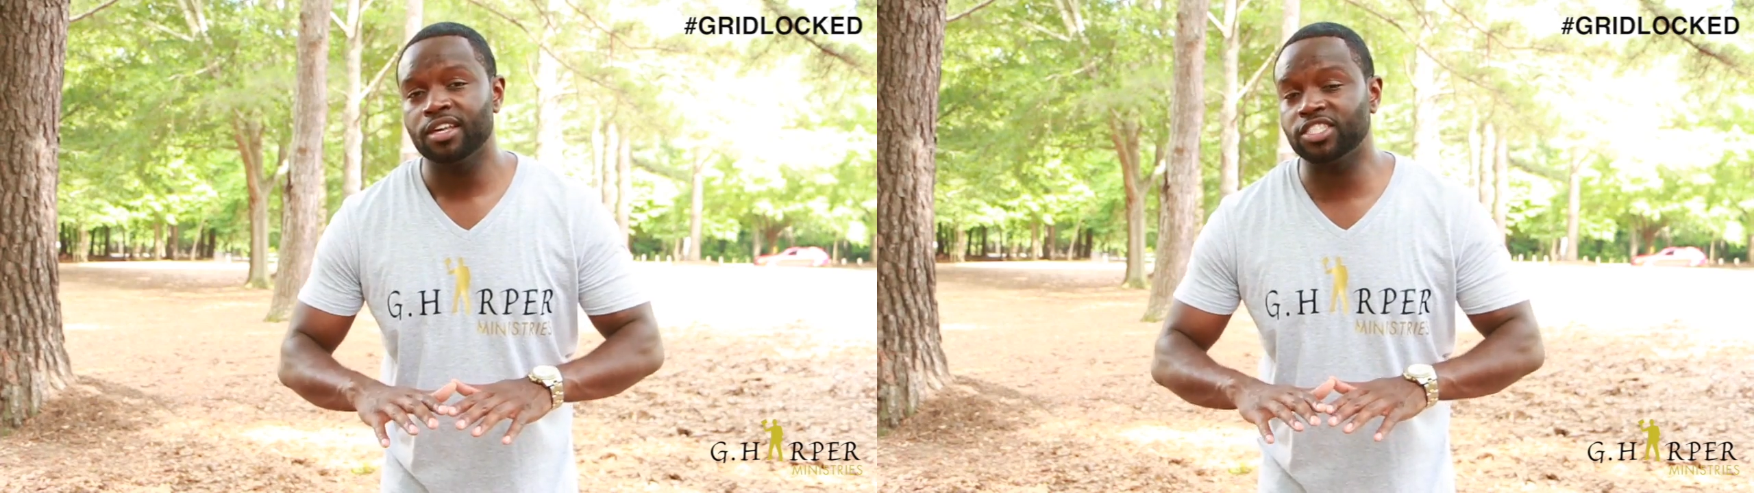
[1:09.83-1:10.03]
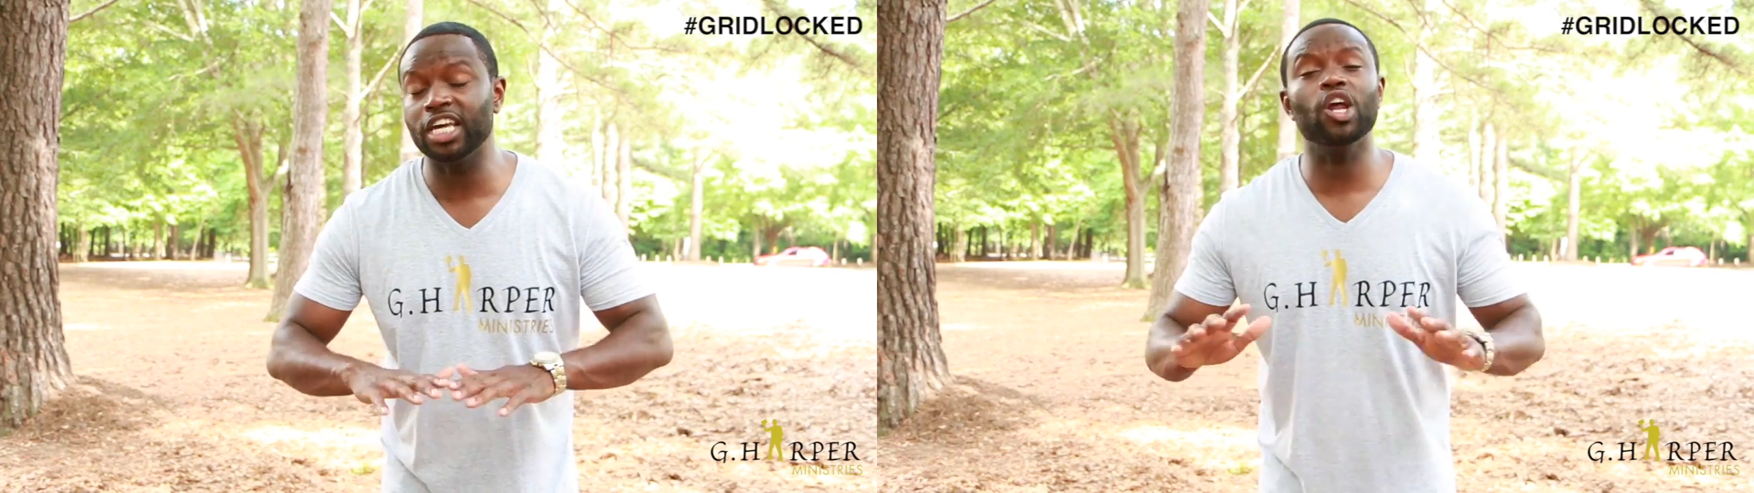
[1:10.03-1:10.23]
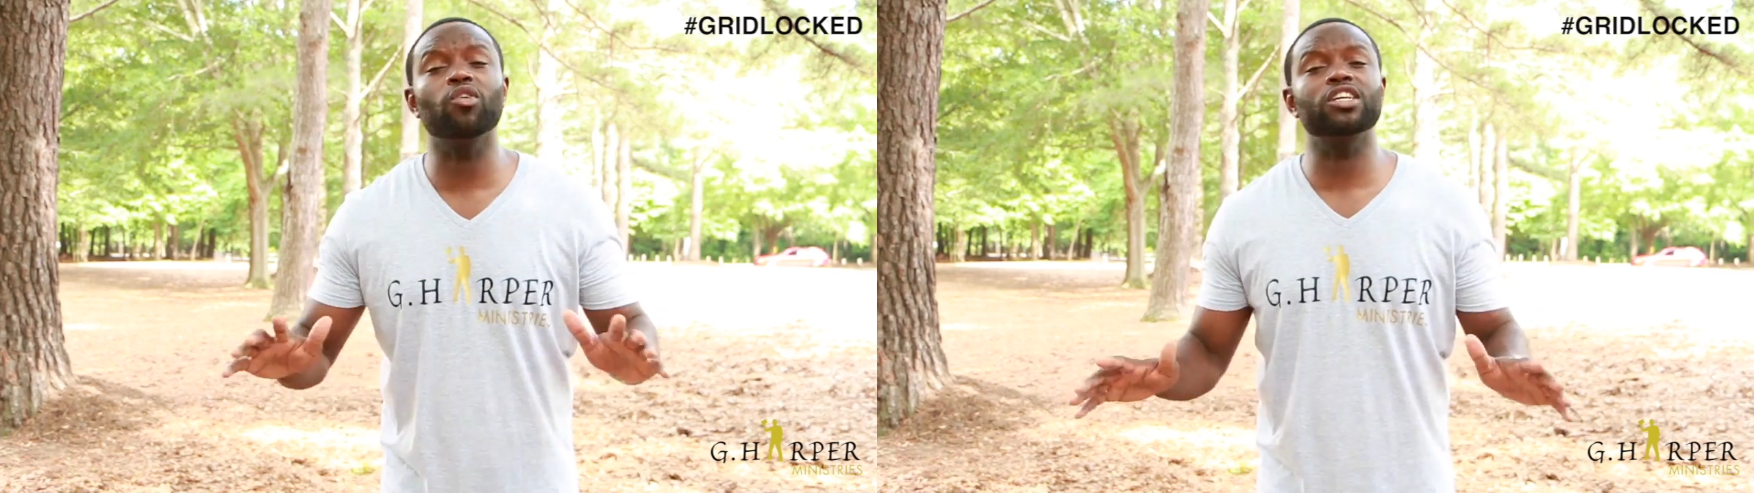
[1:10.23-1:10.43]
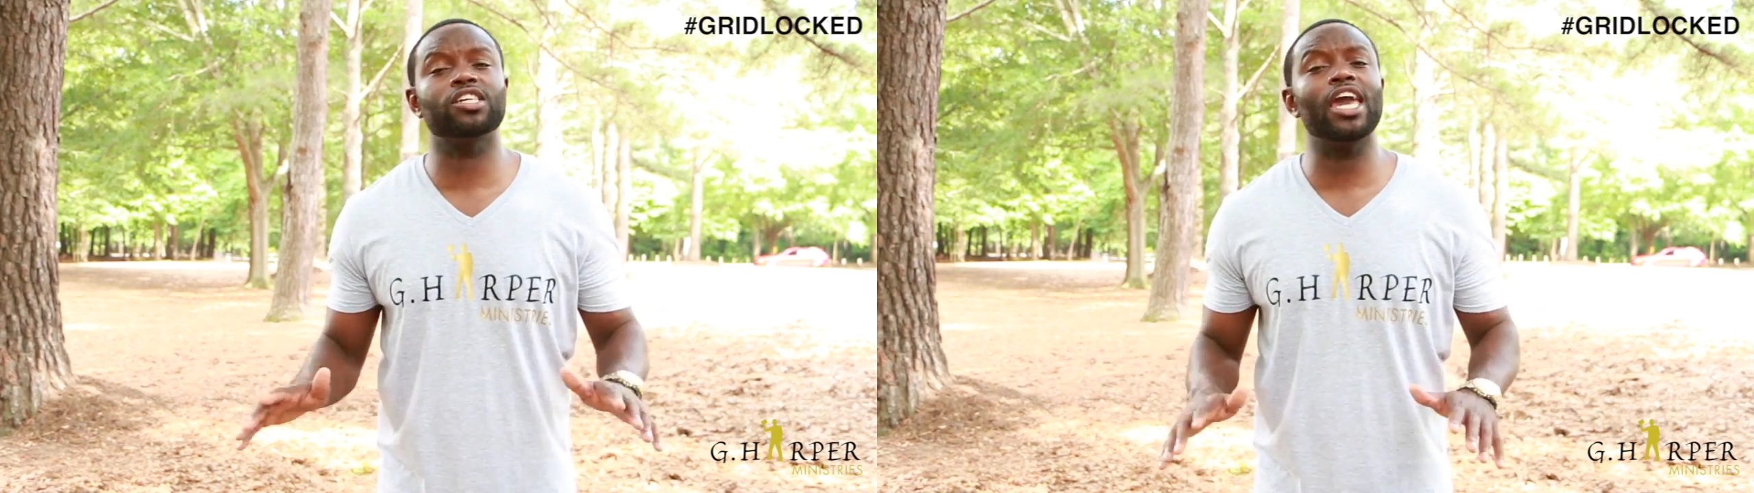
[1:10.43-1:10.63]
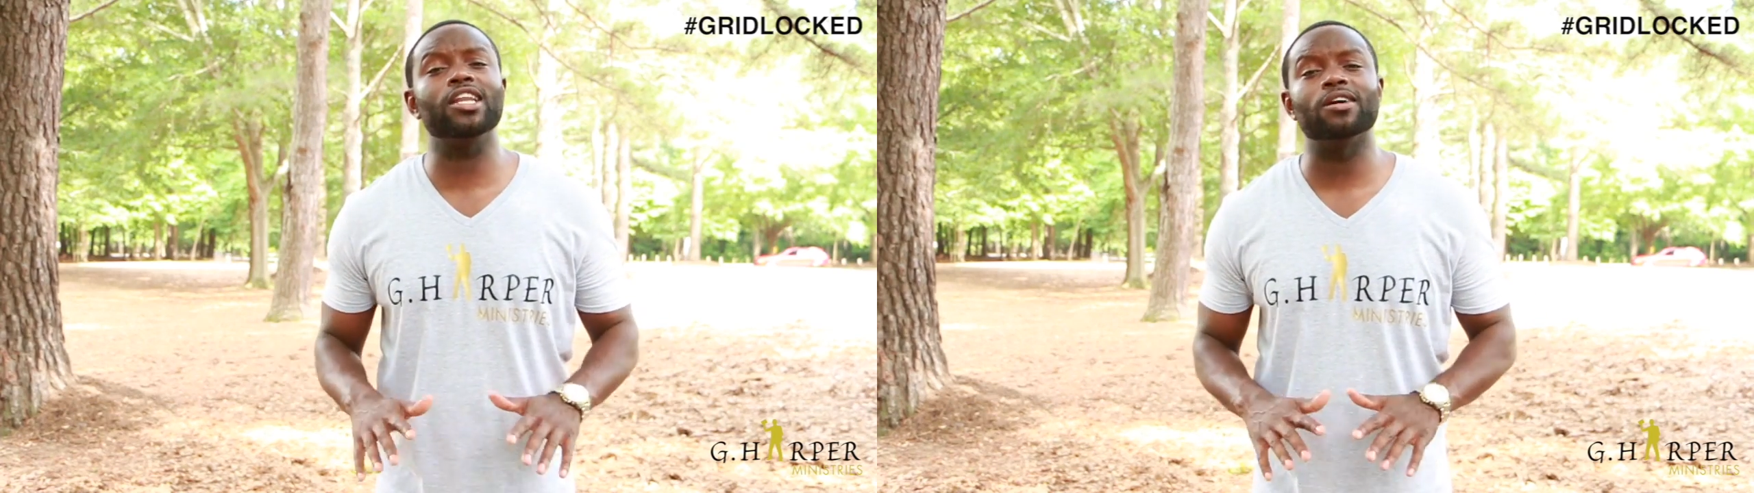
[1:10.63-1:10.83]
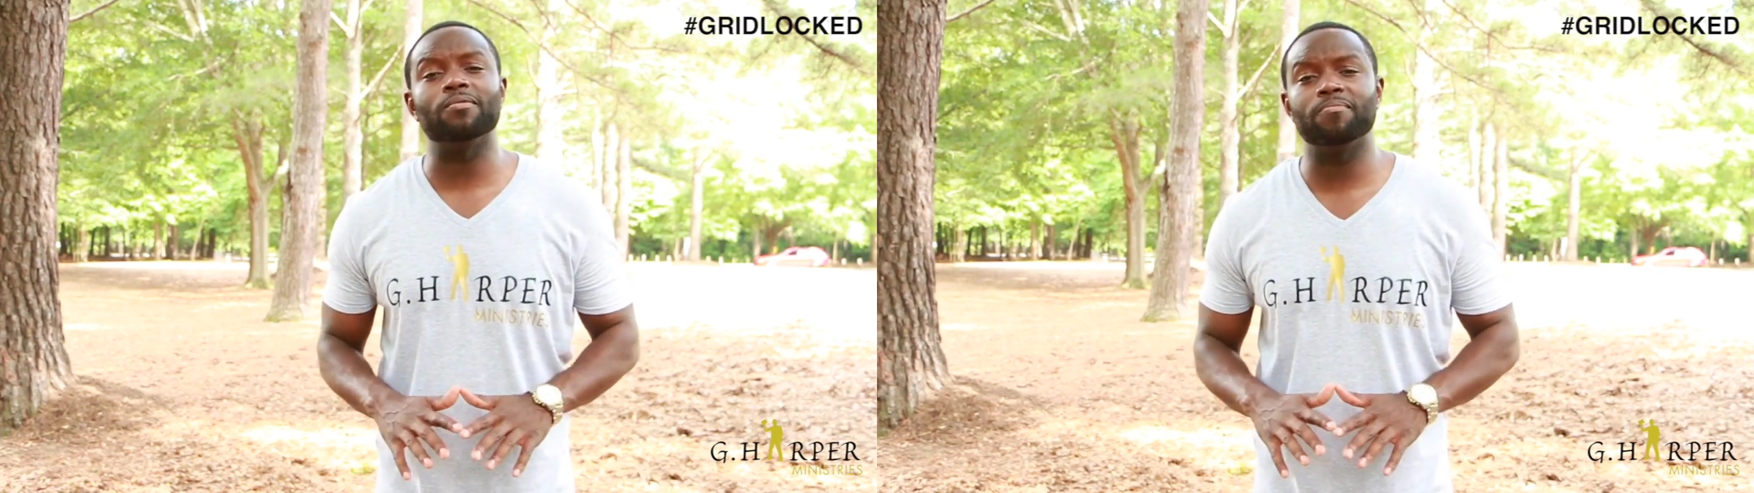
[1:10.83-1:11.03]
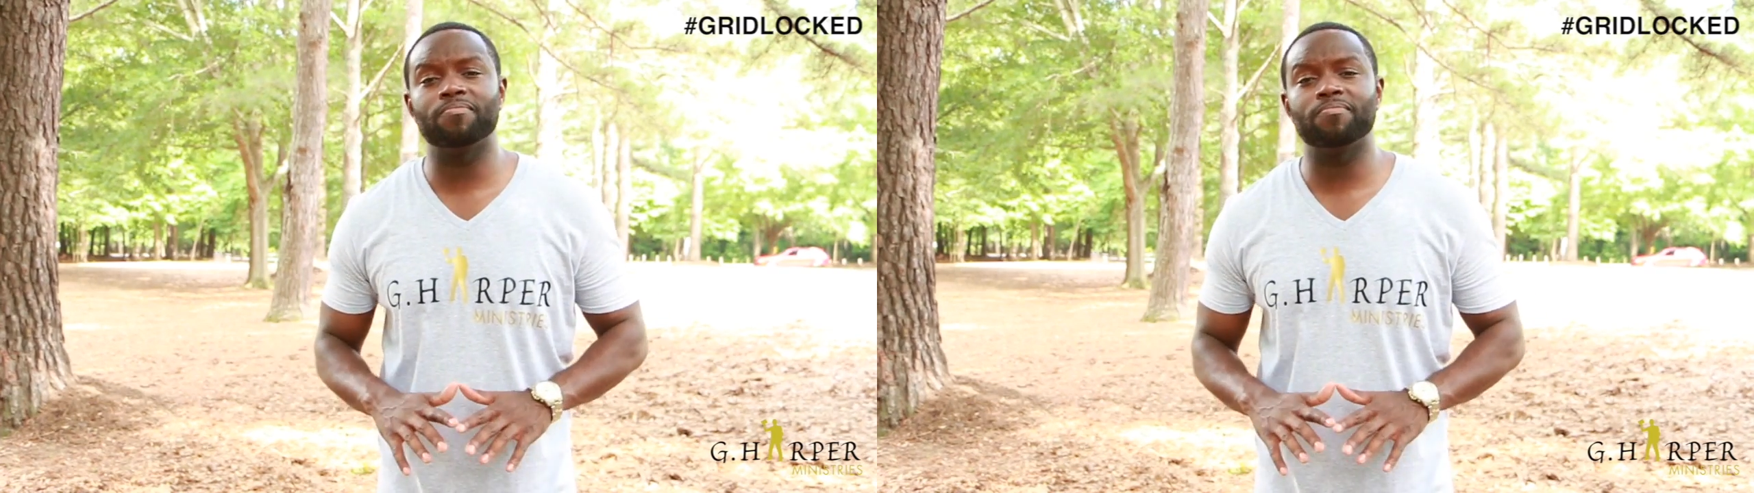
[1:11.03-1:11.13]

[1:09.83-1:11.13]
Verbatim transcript: sitting on his kingdom.